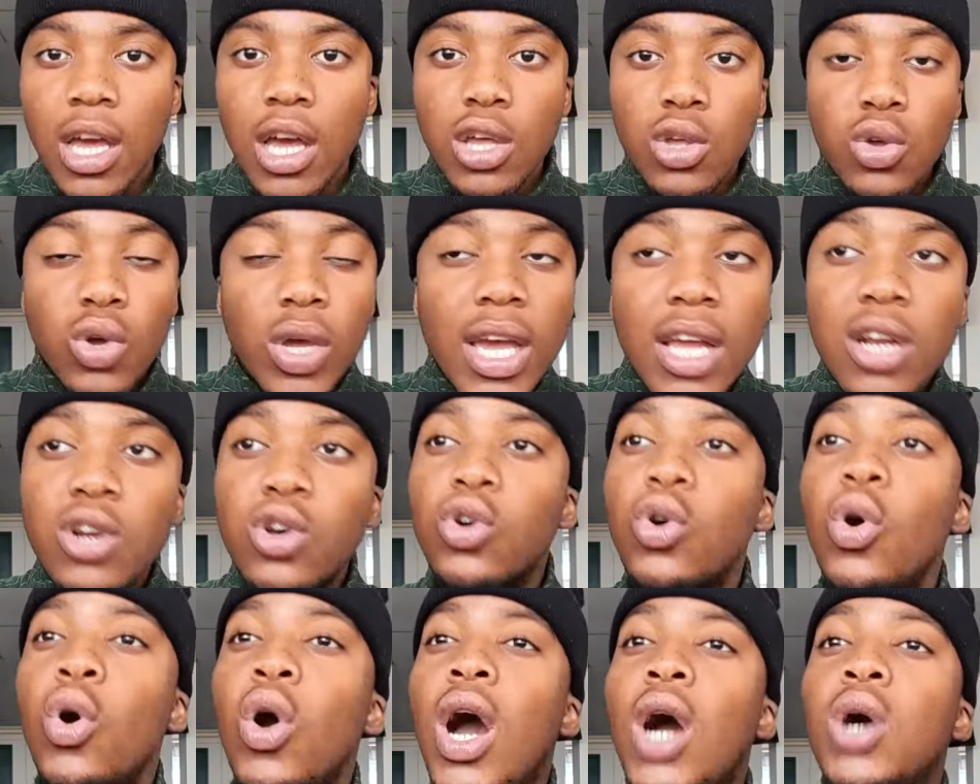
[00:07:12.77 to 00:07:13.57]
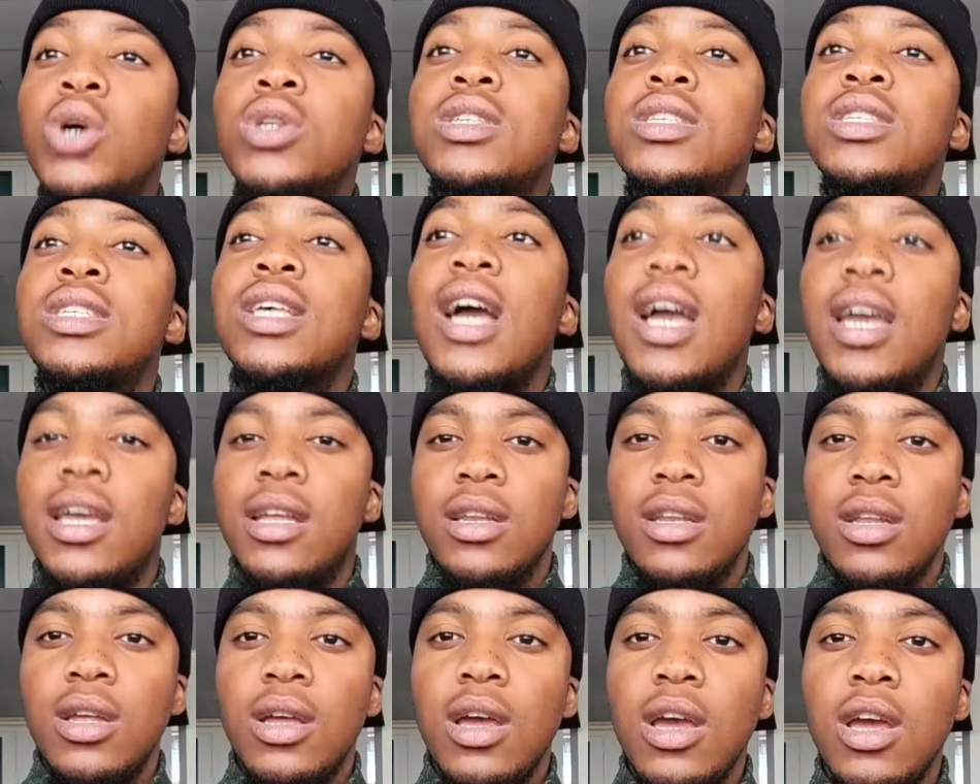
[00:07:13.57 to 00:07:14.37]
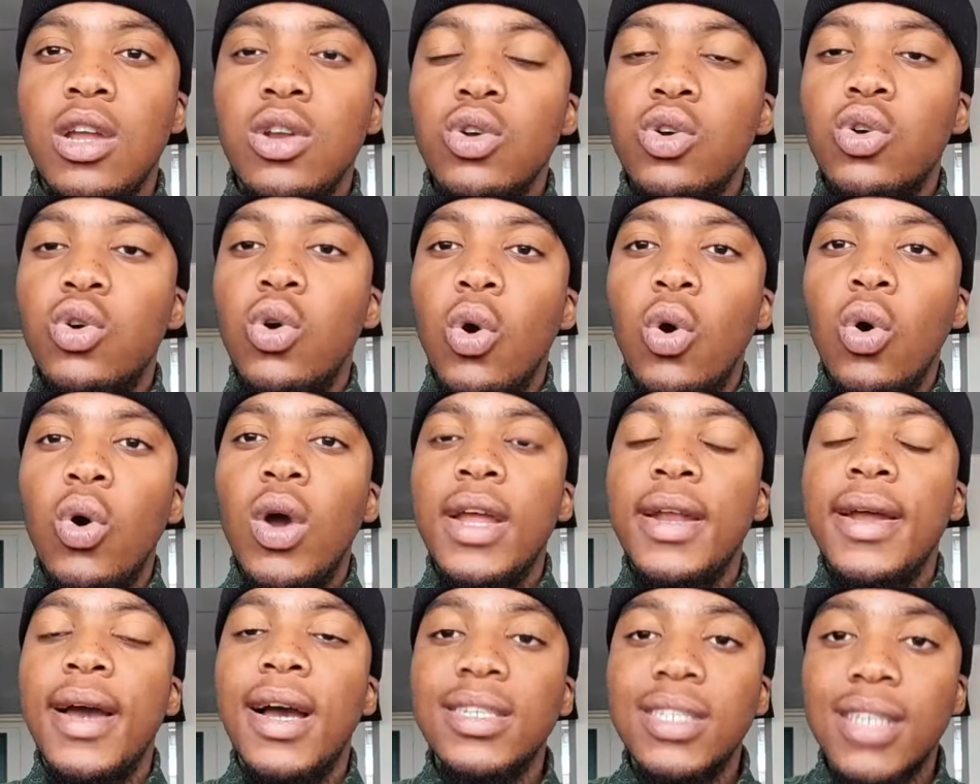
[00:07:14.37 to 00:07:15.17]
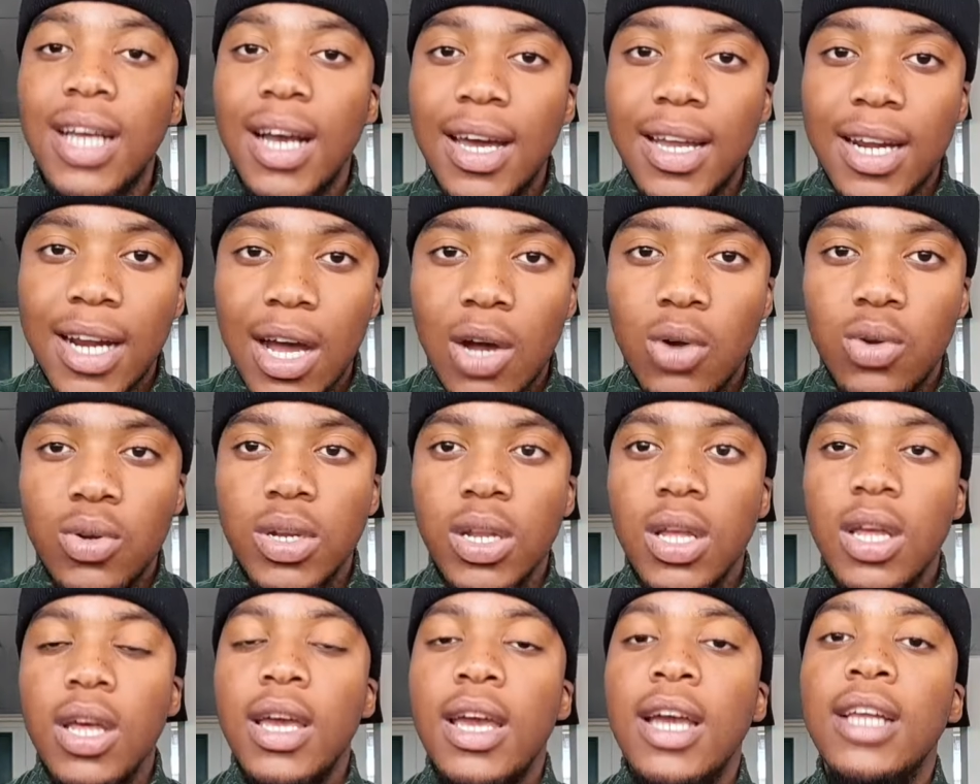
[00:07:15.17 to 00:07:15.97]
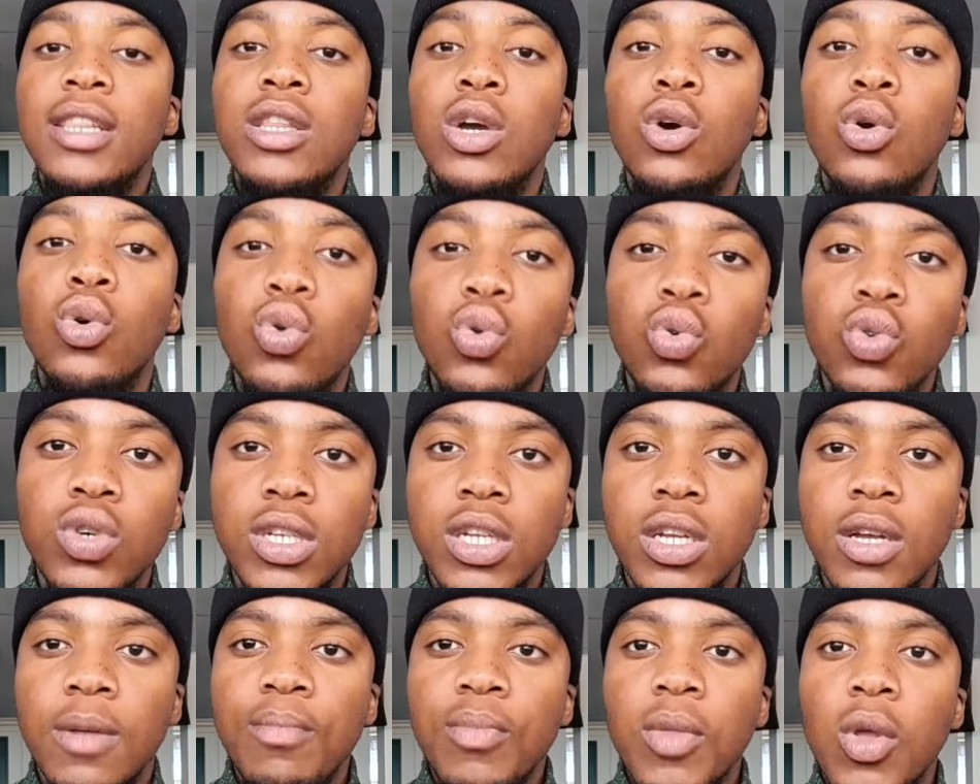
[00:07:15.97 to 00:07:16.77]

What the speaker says: You can go outside and go and ask around at the hood.